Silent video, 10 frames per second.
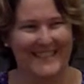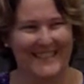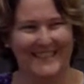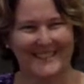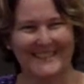
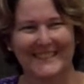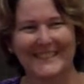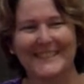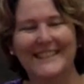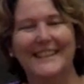
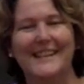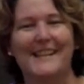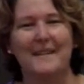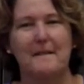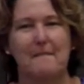
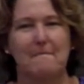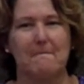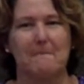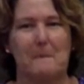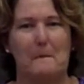
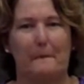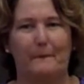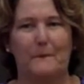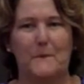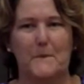
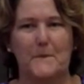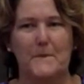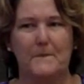No one is speaking in this clip.